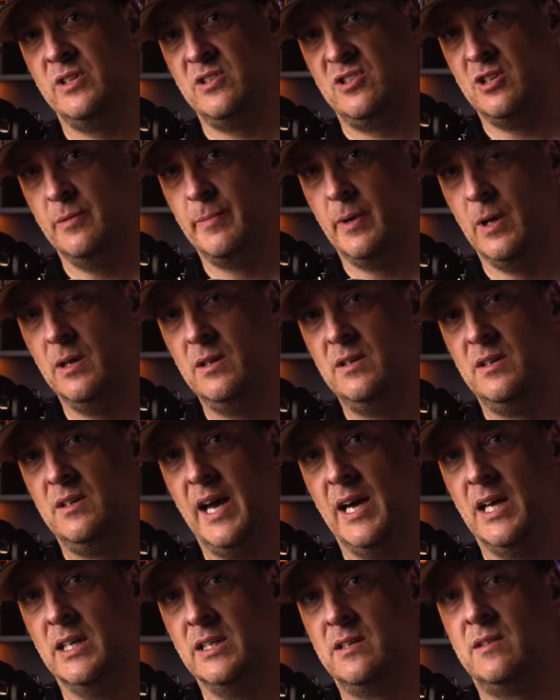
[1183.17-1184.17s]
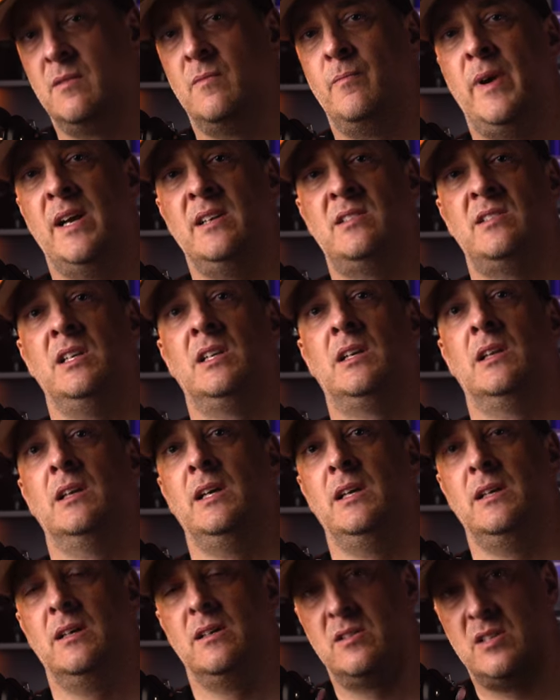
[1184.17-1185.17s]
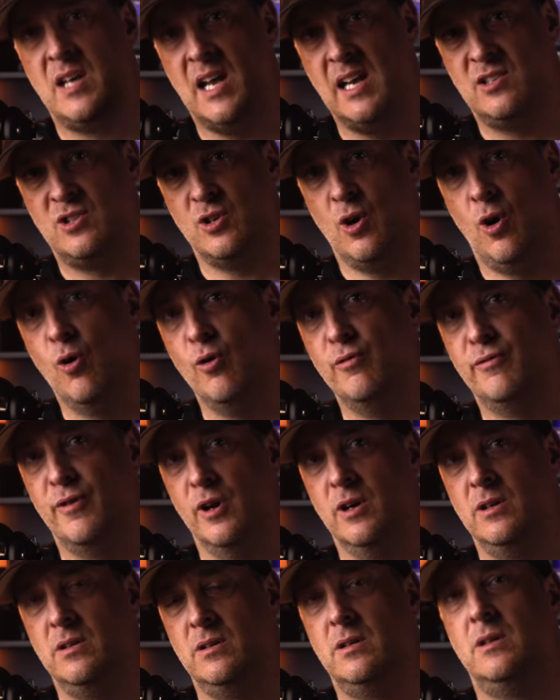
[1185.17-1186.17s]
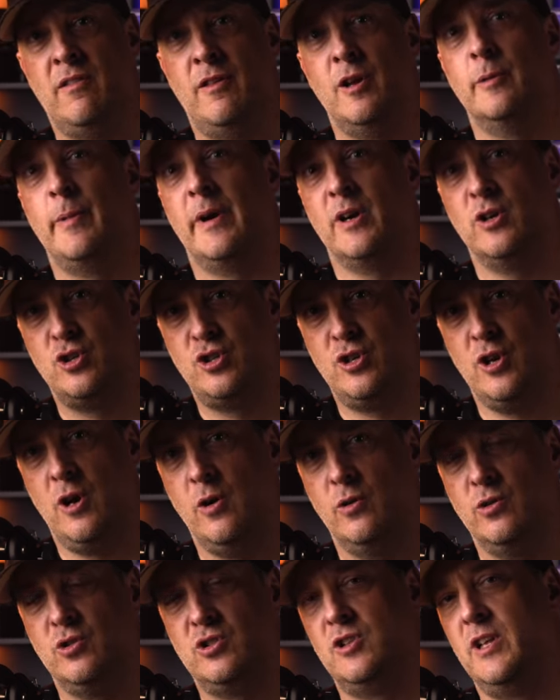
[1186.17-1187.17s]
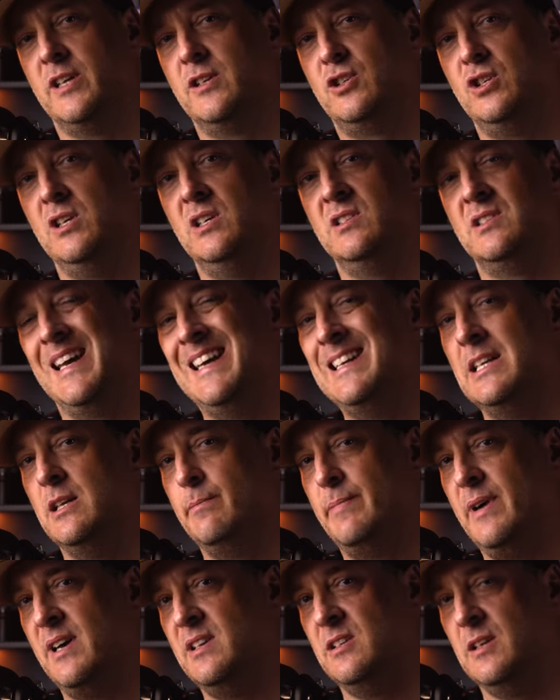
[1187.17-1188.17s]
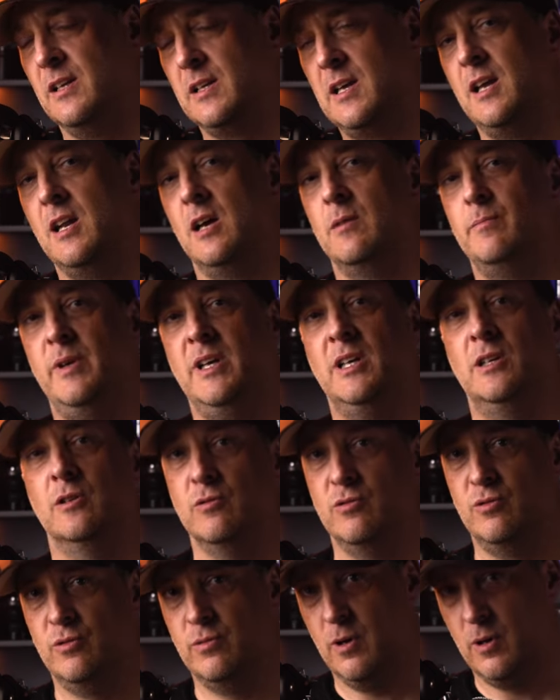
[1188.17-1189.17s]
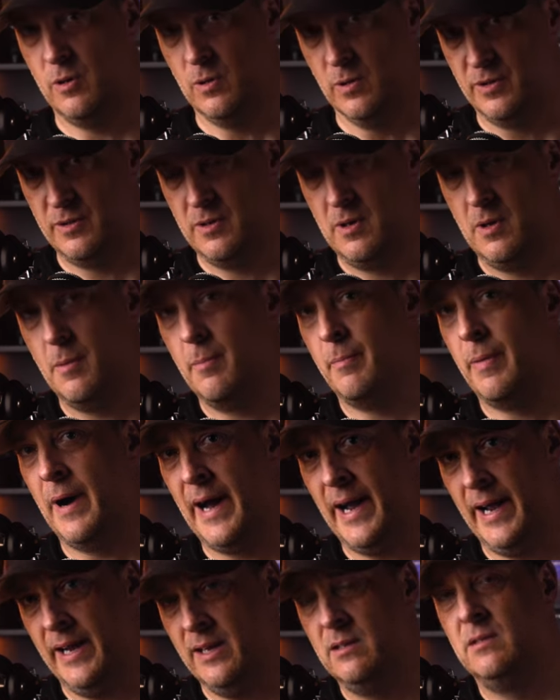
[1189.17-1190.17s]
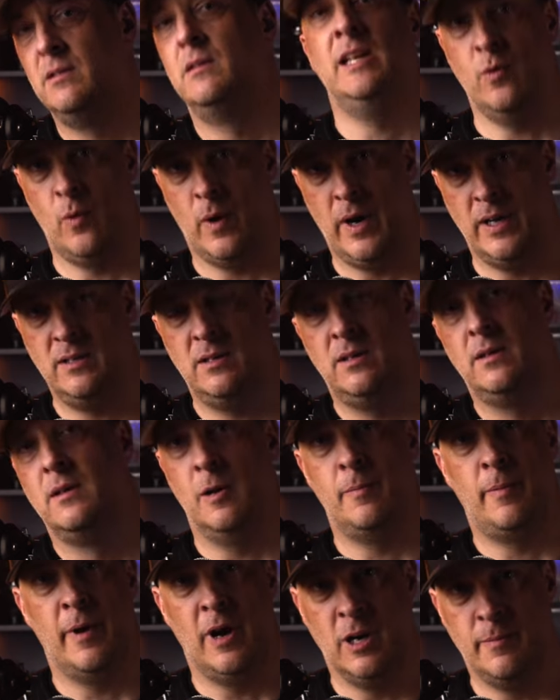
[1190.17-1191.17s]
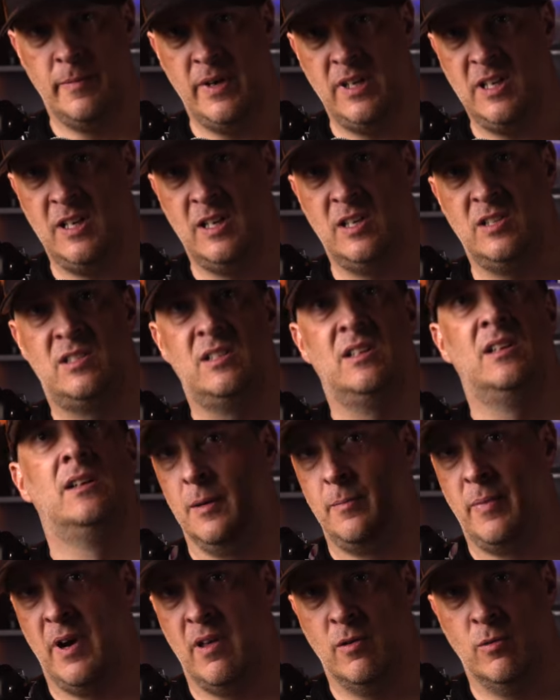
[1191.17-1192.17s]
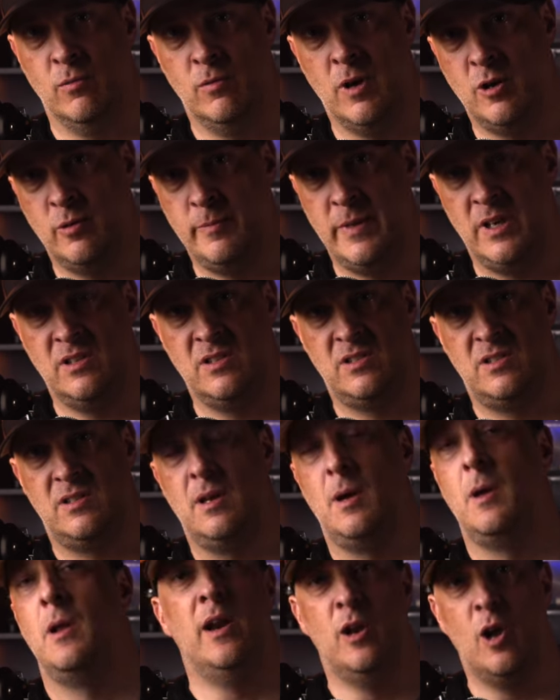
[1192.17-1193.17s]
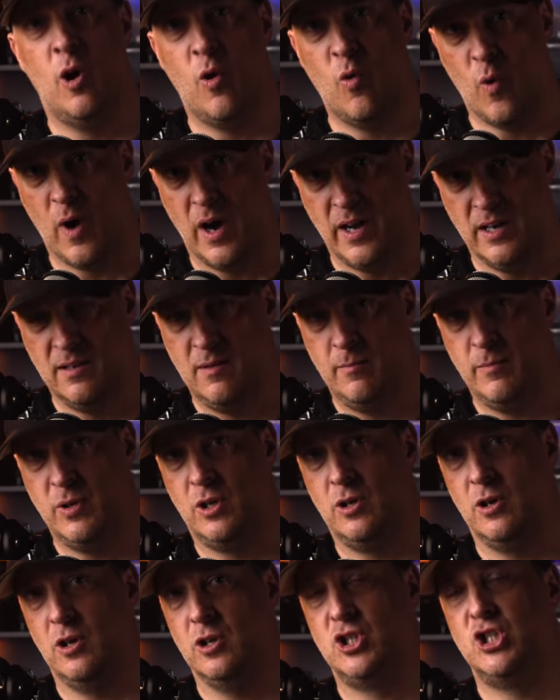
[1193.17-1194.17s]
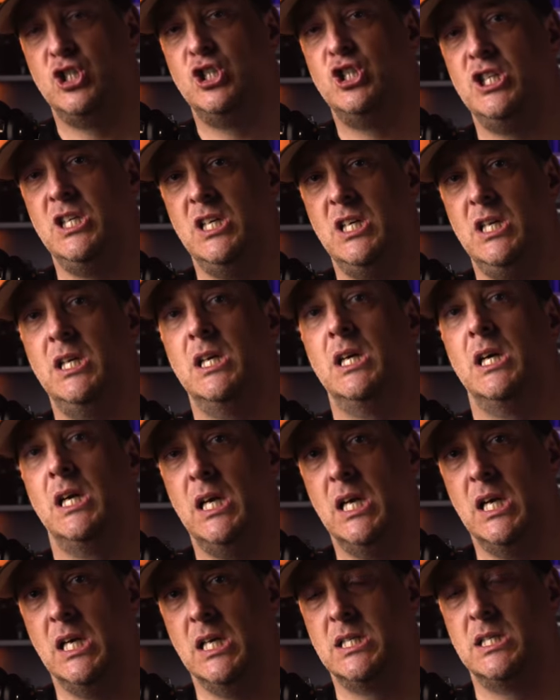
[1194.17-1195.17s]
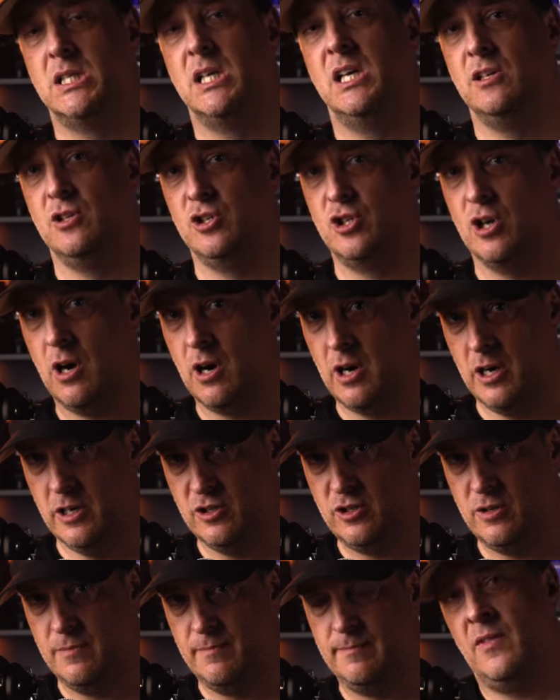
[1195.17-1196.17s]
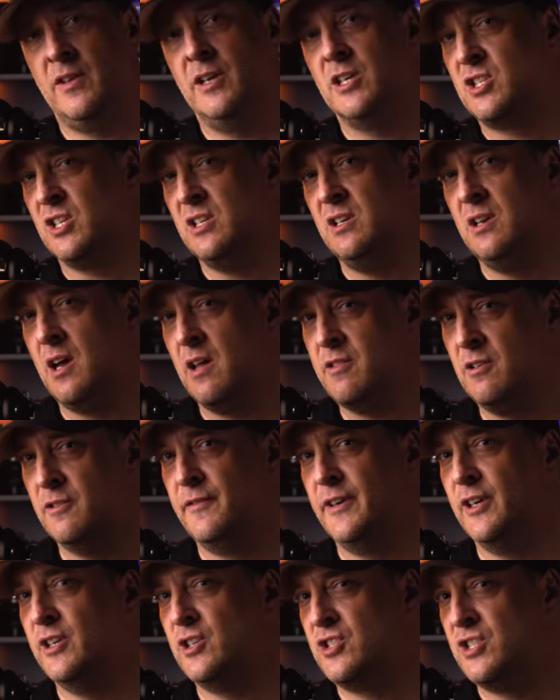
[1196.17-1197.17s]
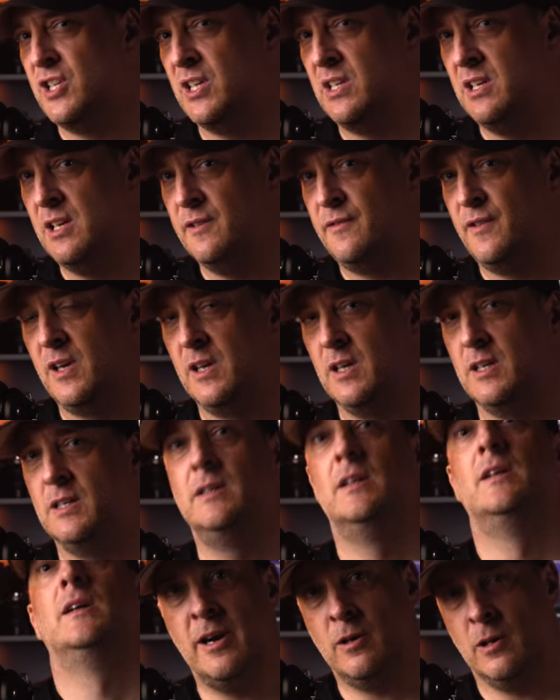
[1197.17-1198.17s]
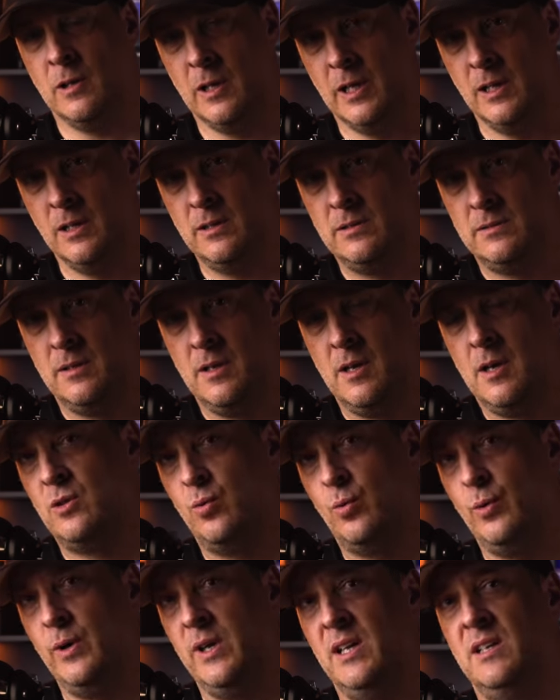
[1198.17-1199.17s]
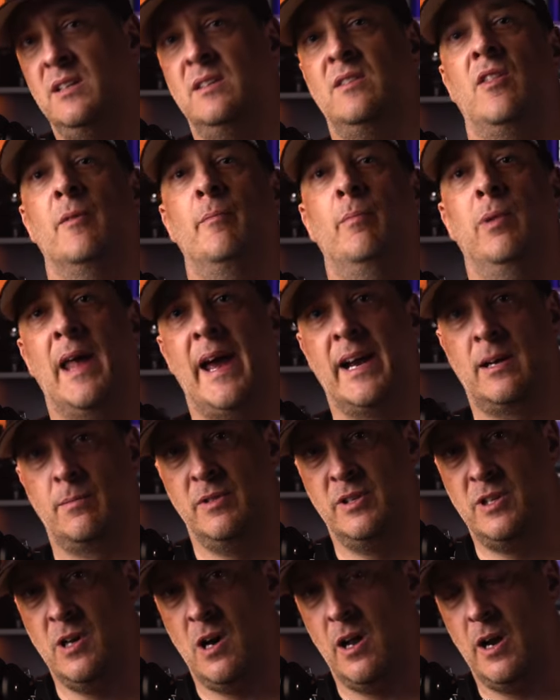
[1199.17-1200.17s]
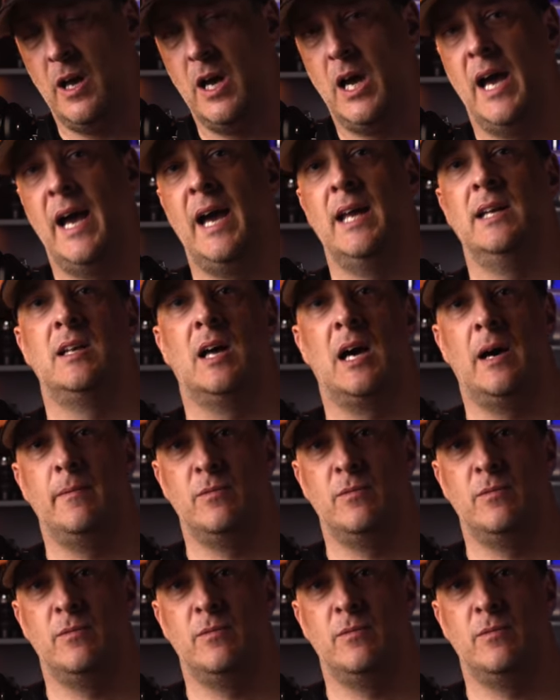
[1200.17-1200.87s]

principle and basically takes over and thereby shows that she's independent and cannot be controlled by anyone, not by Arminius, not by the Romans, by no one, because she is in charge. And there's another very significant parallel between the Black Madonna and